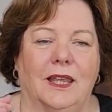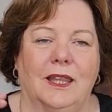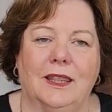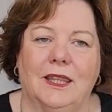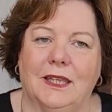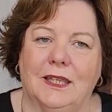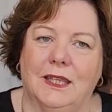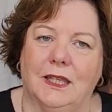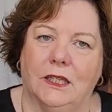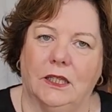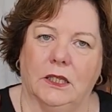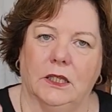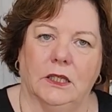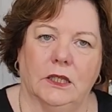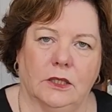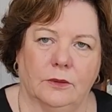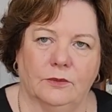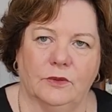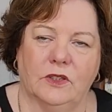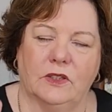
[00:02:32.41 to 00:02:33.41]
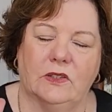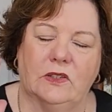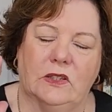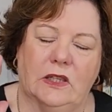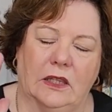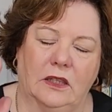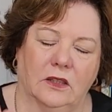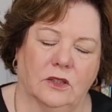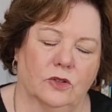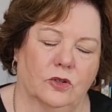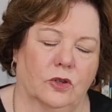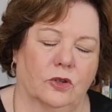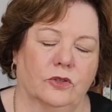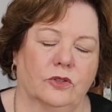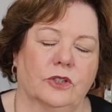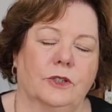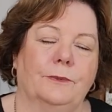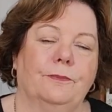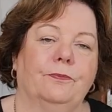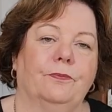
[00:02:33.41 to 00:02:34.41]
and then getting them to sing the
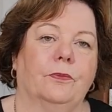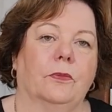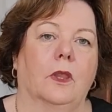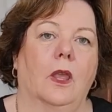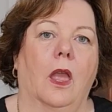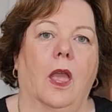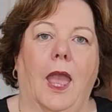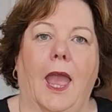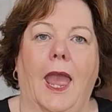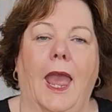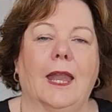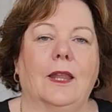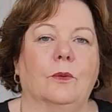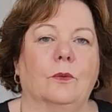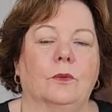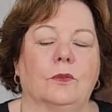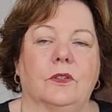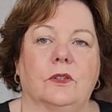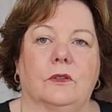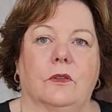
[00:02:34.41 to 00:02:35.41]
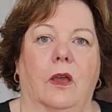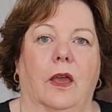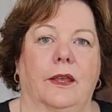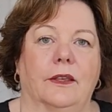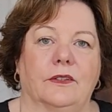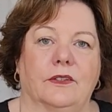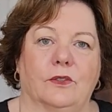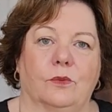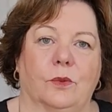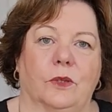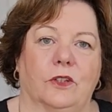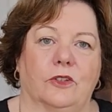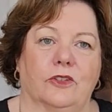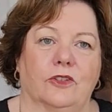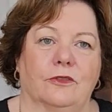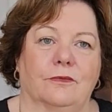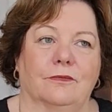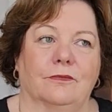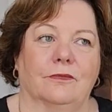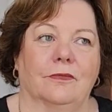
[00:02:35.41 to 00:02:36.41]
note. And it was like a switch.